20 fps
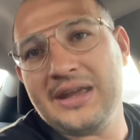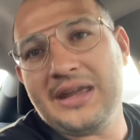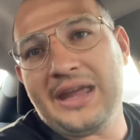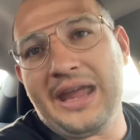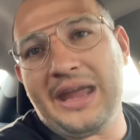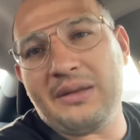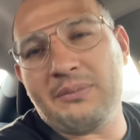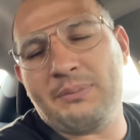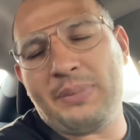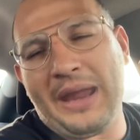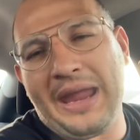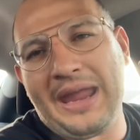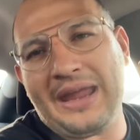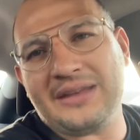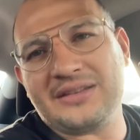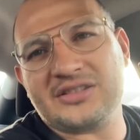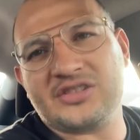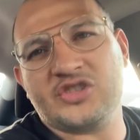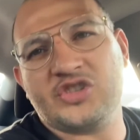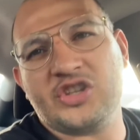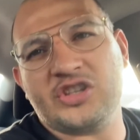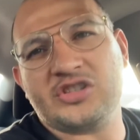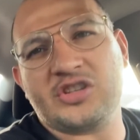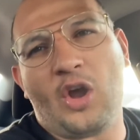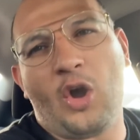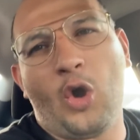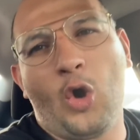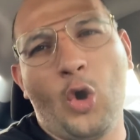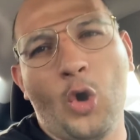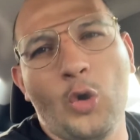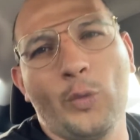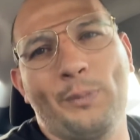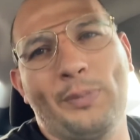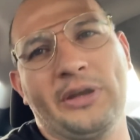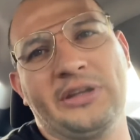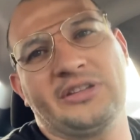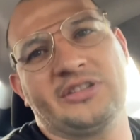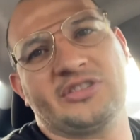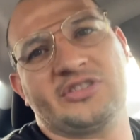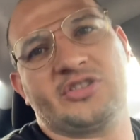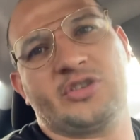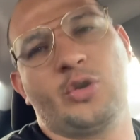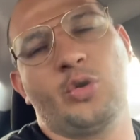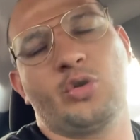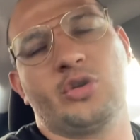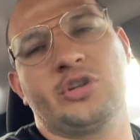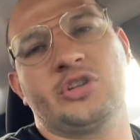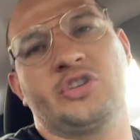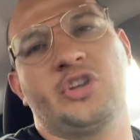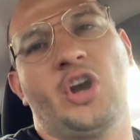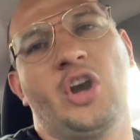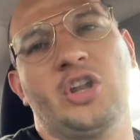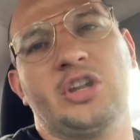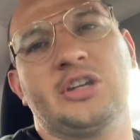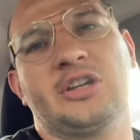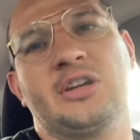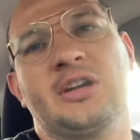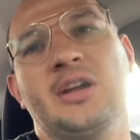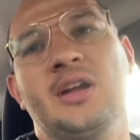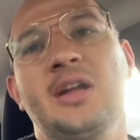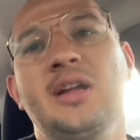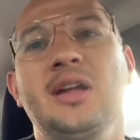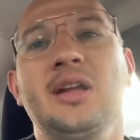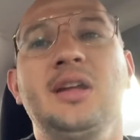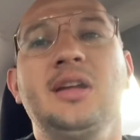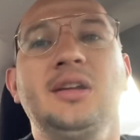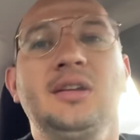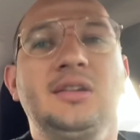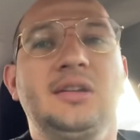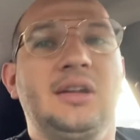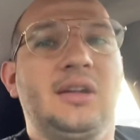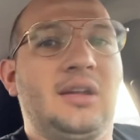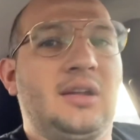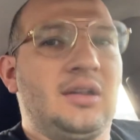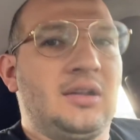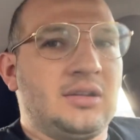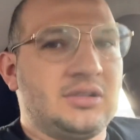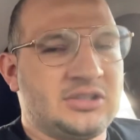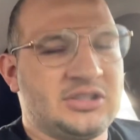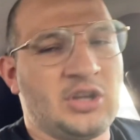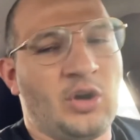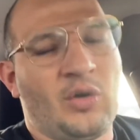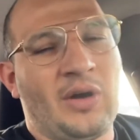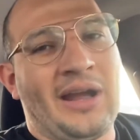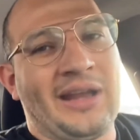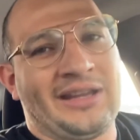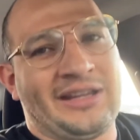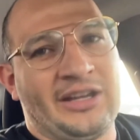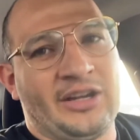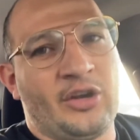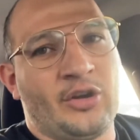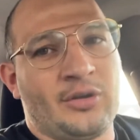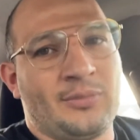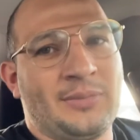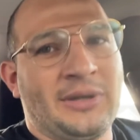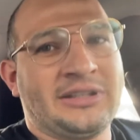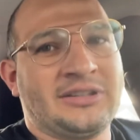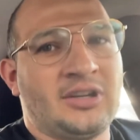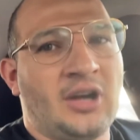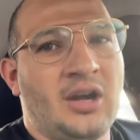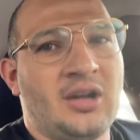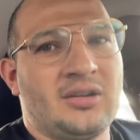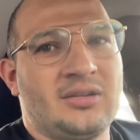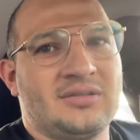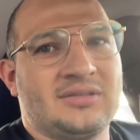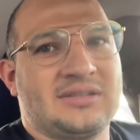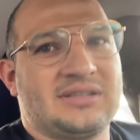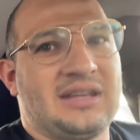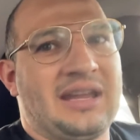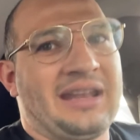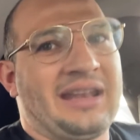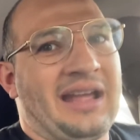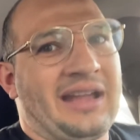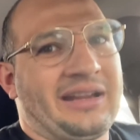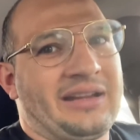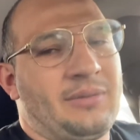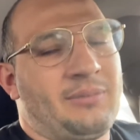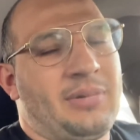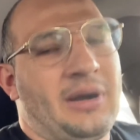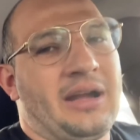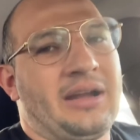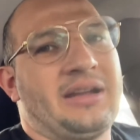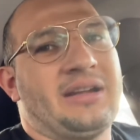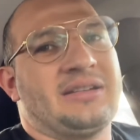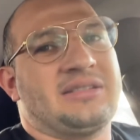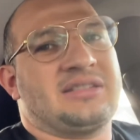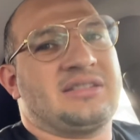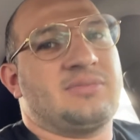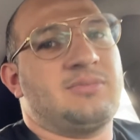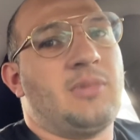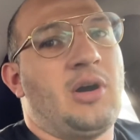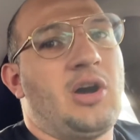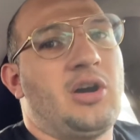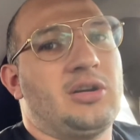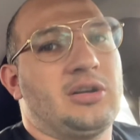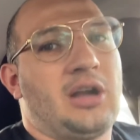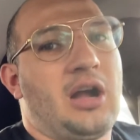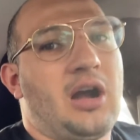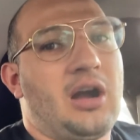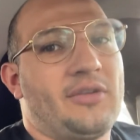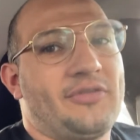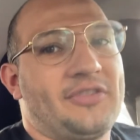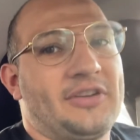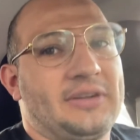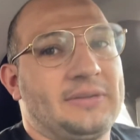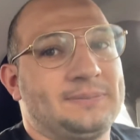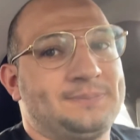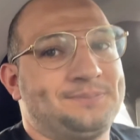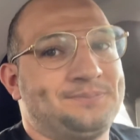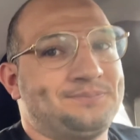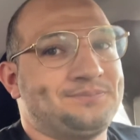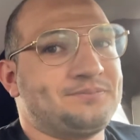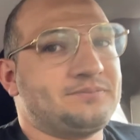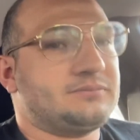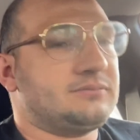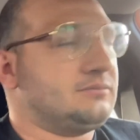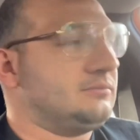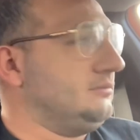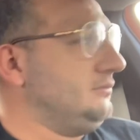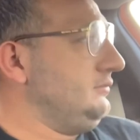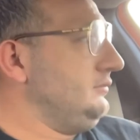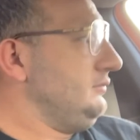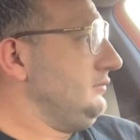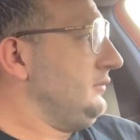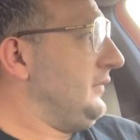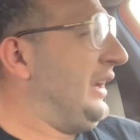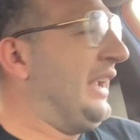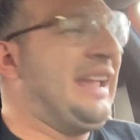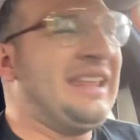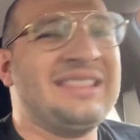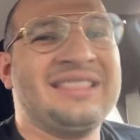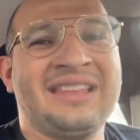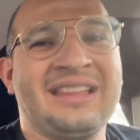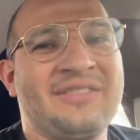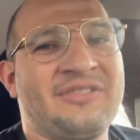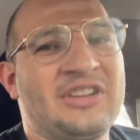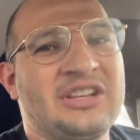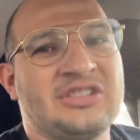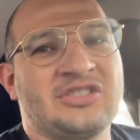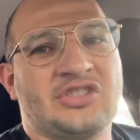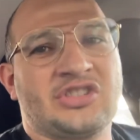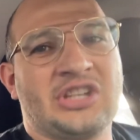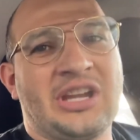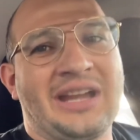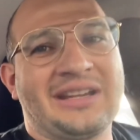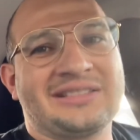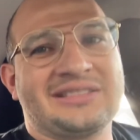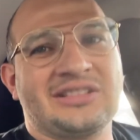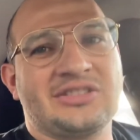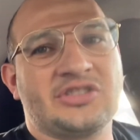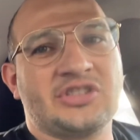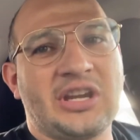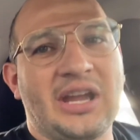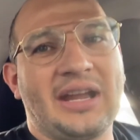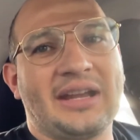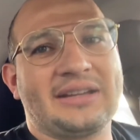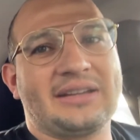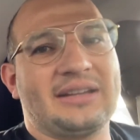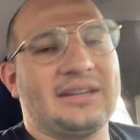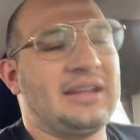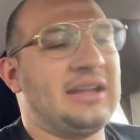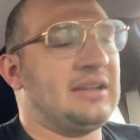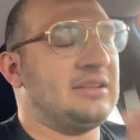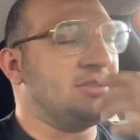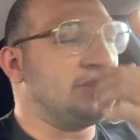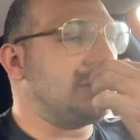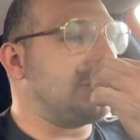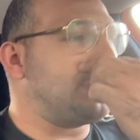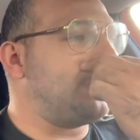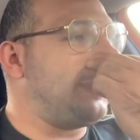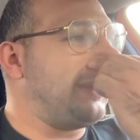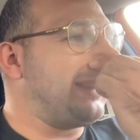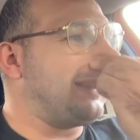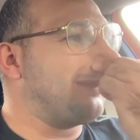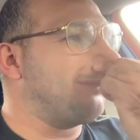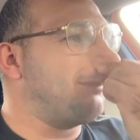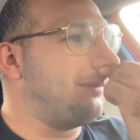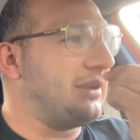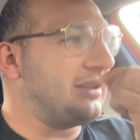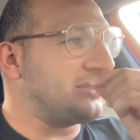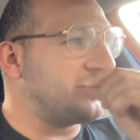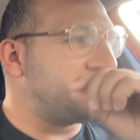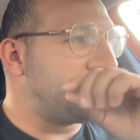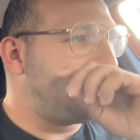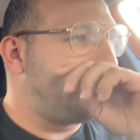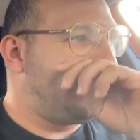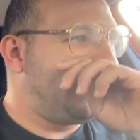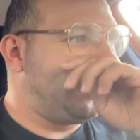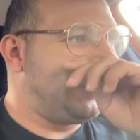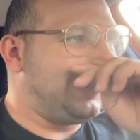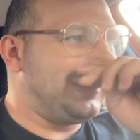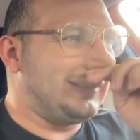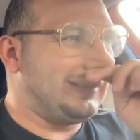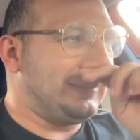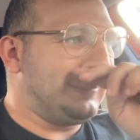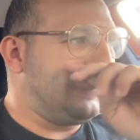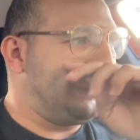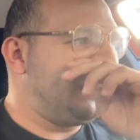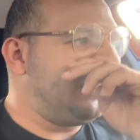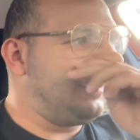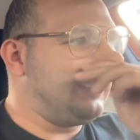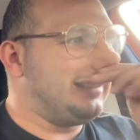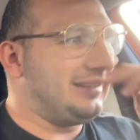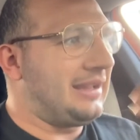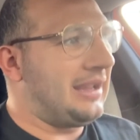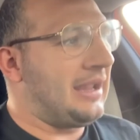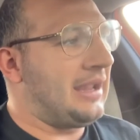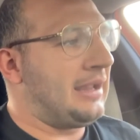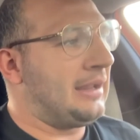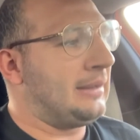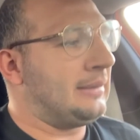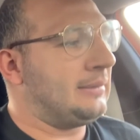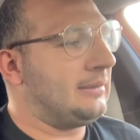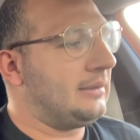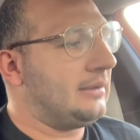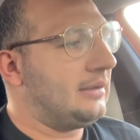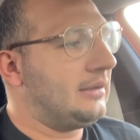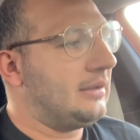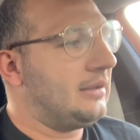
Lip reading: and pants just hoping to score a dollar so I could go to McDonald's and I could buy a small coffee. And living check to check and just being miserable and